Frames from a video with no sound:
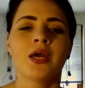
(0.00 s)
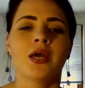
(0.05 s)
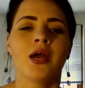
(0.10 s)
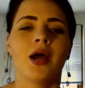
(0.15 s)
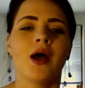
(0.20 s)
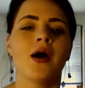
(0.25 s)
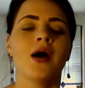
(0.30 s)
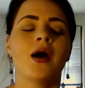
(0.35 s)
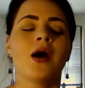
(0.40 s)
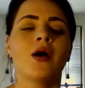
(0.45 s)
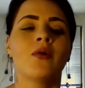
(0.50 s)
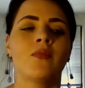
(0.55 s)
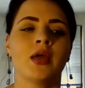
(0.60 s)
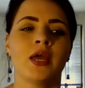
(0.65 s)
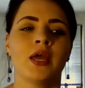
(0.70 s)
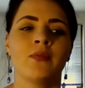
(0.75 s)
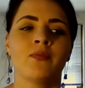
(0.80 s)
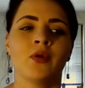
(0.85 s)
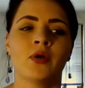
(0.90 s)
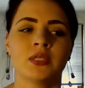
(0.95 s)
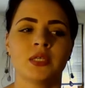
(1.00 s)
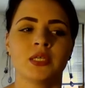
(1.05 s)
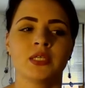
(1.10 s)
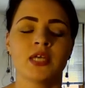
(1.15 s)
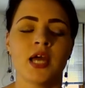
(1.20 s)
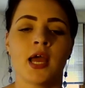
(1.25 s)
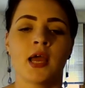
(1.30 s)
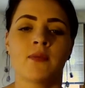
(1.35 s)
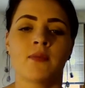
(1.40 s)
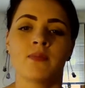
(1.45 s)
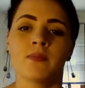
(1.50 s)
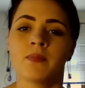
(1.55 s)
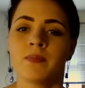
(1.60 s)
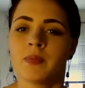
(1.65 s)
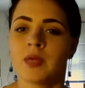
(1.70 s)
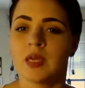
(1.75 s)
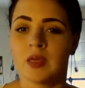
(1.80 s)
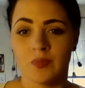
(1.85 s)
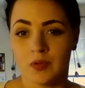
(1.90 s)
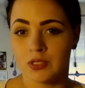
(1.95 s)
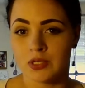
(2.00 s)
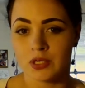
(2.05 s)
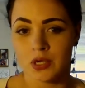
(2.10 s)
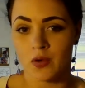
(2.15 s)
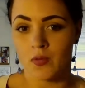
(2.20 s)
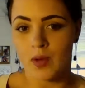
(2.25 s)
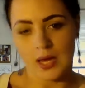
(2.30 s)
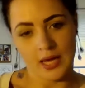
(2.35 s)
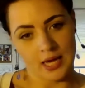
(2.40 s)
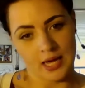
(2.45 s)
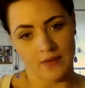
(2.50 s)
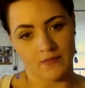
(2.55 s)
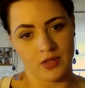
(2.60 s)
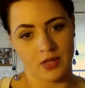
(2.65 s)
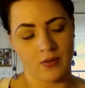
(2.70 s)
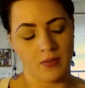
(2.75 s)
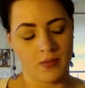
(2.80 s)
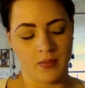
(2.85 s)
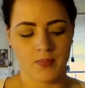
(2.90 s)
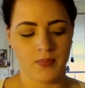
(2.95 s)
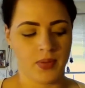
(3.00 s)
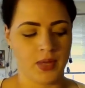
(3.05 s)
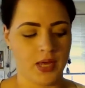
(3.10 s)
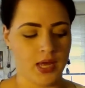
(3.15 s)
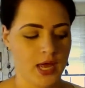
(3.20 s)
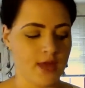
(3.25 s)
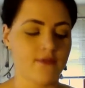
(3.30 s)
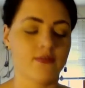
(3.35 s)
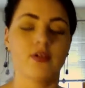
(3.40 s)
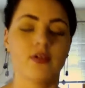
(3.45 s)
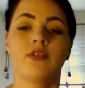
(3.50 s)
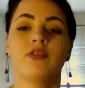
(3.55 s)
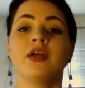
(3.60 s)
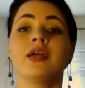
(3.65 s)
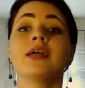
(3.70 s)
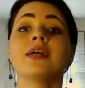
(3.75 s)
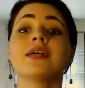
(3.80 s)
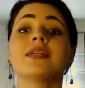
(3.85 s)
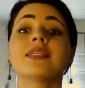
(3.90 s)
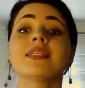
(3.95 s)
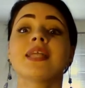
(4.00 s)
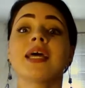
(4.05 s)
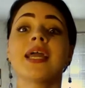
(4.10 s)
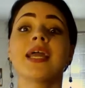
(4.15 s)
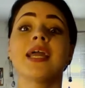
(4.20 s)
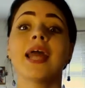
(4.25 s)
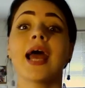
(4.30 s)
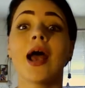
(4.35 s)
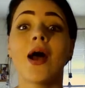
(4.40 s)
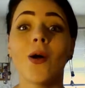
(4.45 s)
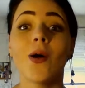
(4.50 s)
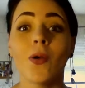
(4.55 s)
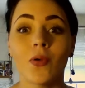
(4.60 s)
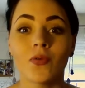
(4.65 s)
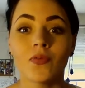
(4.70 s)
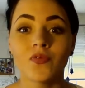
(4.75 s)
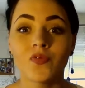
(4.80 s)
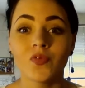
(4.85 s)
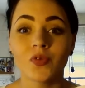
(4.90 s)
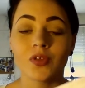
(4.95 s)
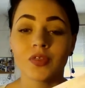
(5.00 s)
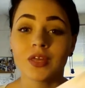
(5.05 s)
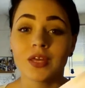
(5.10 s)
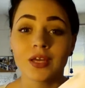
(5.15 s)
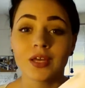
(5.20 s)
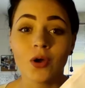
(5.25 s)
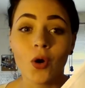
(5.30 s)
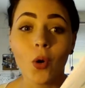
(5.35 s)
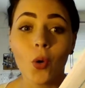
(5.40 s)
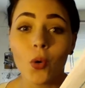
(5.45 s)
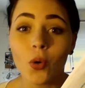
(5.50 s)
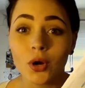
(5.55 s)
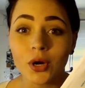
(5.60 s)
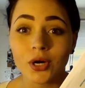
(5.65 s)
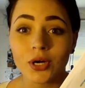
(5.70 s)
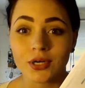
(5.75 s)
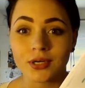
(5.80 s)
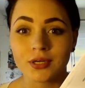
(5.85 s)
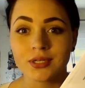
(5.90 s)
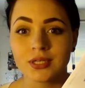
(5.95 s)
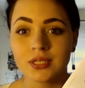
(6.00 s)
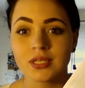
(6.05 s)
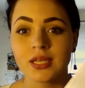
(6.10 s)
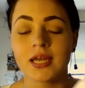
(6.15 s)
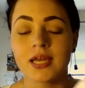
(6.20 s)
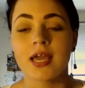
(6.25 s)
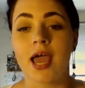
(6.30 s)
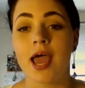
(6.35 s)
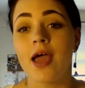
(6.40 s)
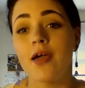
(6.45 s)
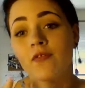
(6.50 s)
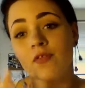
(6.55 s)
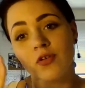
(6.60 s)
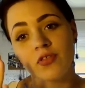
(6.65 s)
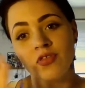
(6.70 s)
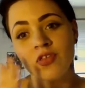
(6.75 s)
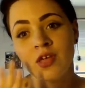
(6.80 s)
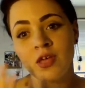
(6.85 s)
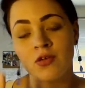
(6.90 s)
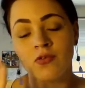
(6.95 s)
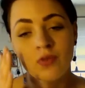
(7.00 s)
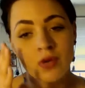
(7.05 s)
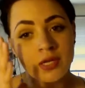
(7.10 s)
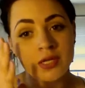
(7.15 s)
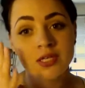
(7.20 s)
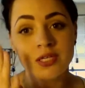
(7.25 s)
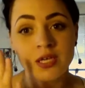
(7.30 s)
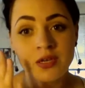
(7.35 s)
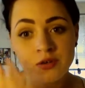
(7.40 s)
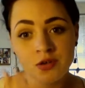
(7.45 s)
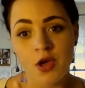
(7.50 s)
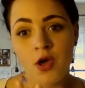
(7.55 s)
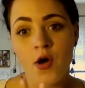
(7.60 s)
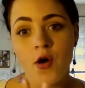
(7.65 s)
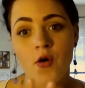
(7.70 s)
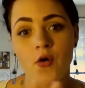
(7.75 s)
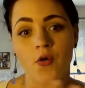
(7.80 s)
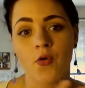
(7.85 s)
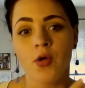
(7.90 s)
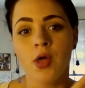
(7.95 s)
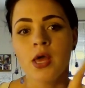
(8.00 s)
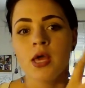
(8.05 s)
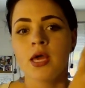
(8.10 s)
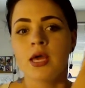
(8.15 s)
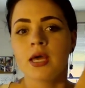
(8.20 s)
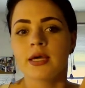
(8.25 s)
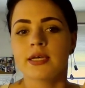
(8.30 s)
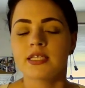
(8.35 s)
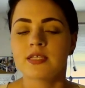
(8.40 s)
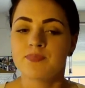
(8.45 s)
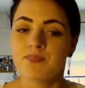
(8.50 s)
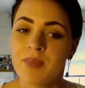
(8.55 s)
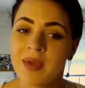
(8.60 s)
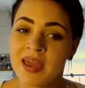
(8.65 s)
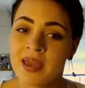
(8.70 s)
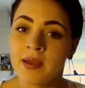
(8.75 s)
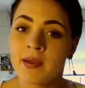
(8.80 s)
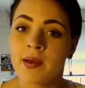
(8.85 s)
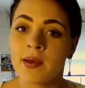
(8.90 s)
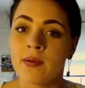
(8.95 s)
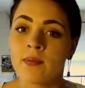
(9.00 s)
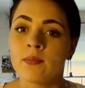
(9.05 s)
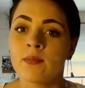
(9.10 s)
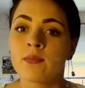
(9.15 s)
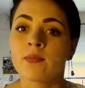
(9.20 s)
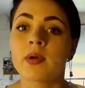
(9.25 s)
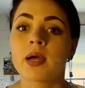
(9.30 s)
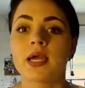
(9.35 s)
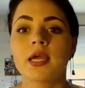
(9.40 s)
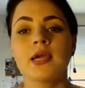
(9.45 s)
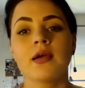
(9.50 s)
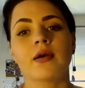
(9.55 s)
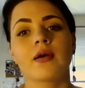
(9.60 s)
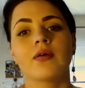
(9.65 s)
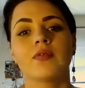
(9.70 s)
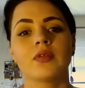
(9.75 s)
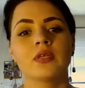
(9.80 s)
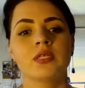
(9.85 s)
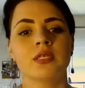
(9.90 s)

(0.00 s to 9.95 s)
And most of the time, people don't have them. But everything is laid out for the course. Like, everything you need to know is bam, right here in the